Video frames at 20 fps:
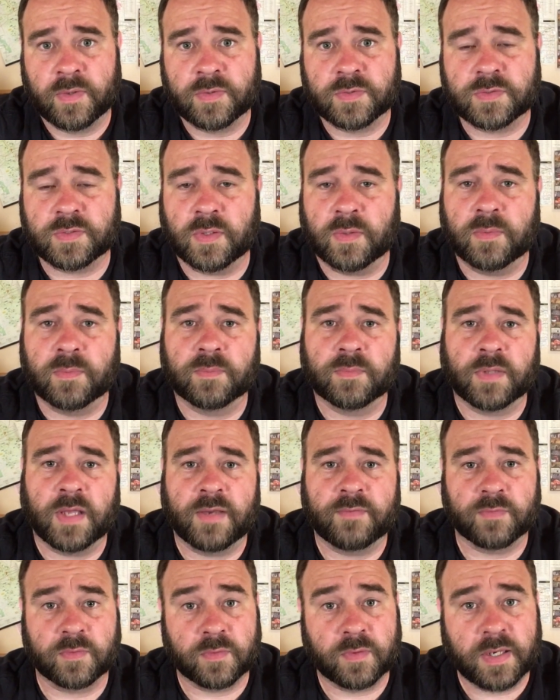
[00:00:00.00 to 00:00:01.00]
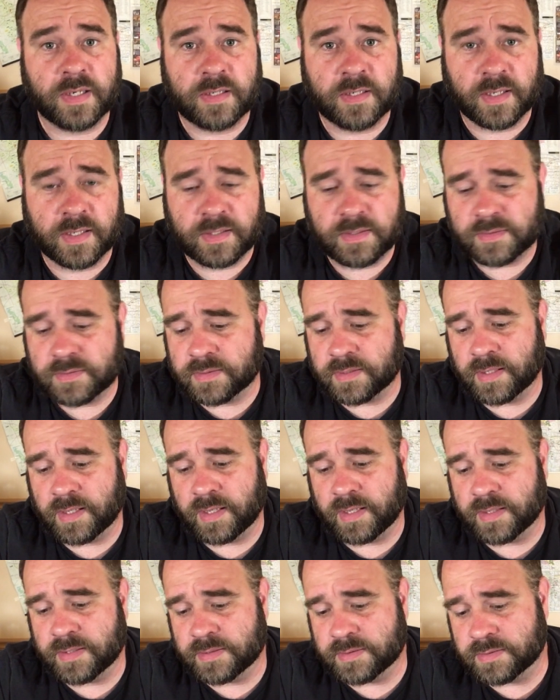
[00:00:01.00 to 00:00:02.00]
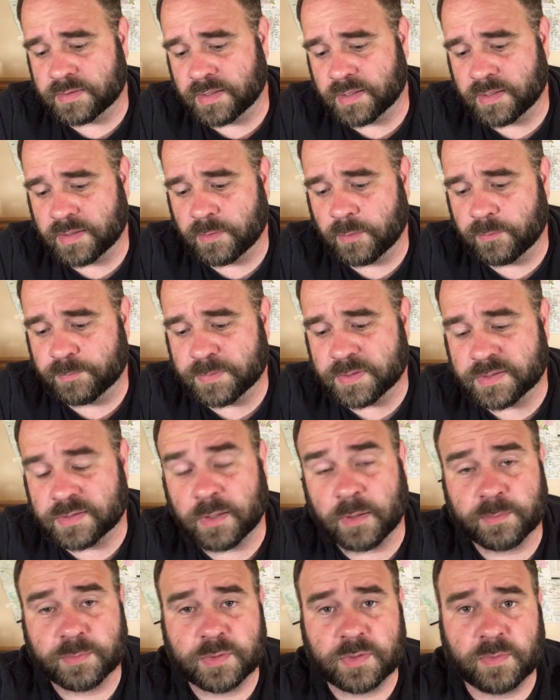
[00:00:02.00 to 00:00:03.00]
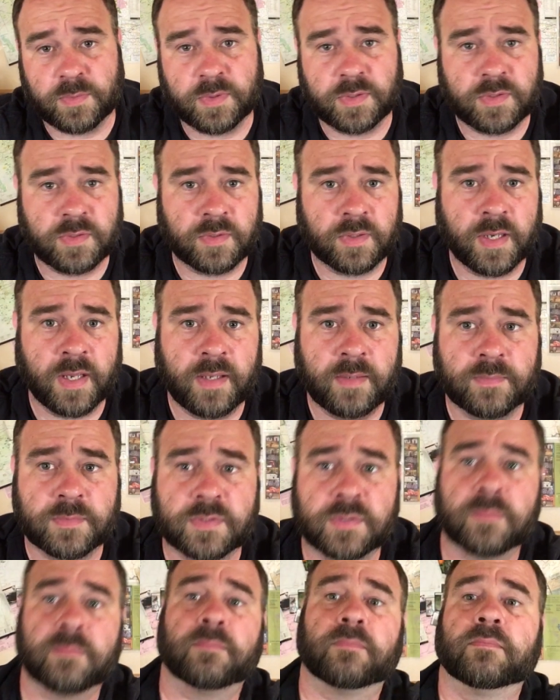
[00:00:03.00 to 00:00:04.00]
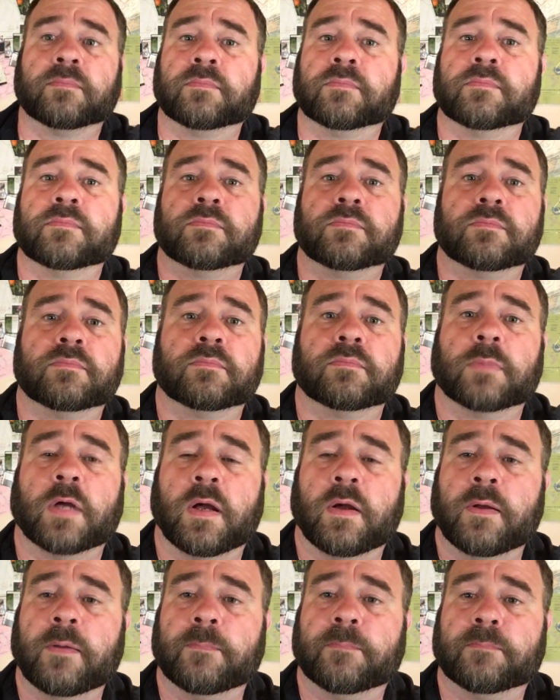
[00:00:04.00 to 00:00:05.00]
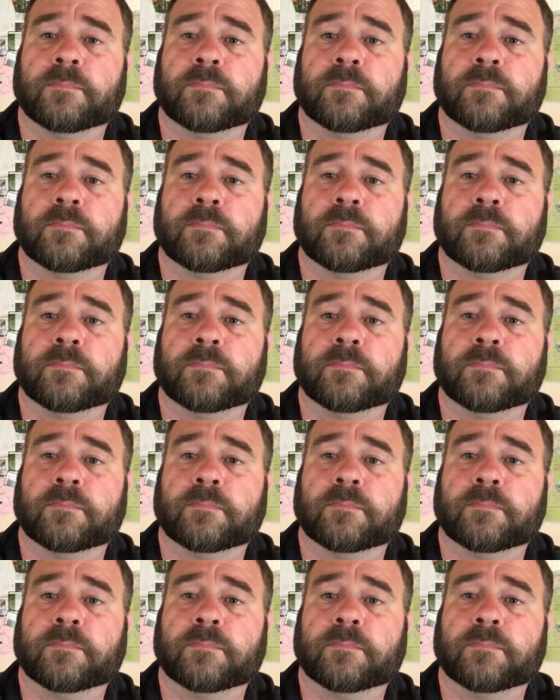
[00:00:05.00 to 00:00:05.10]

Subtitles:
So have a great night, and hope this helps you with your games. All right.